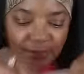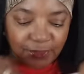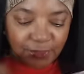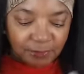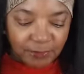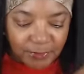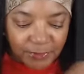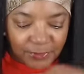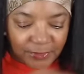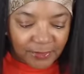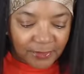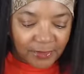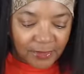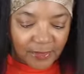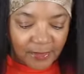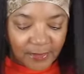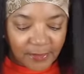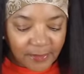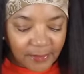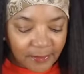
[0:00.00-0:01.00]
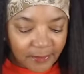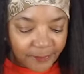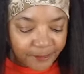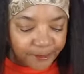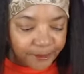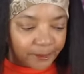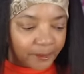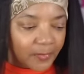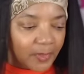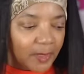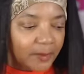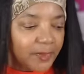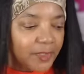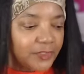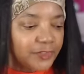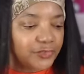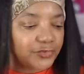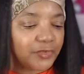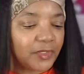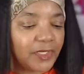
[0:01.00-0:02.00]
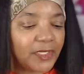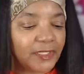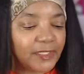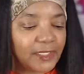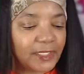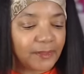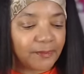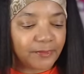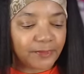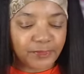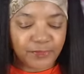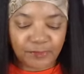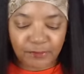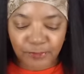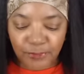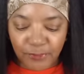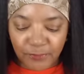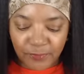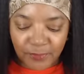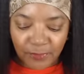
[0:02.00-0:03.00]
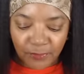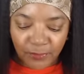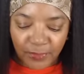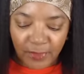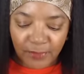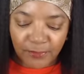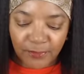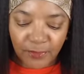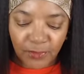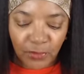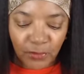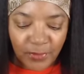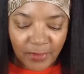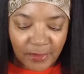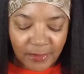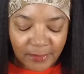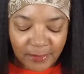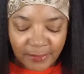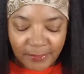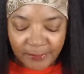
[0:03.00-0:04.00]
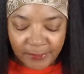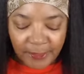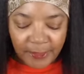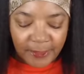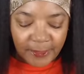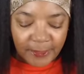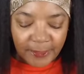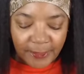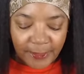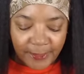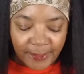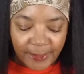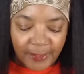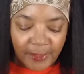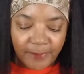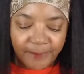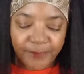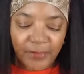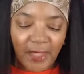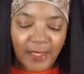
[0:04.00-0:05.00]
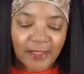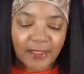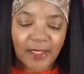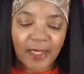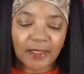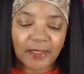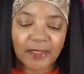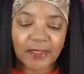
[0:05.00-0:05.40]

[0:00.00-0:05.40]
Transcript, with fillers: see what's in here. I'm going to try and keep this moving rather quickly. Um, I got a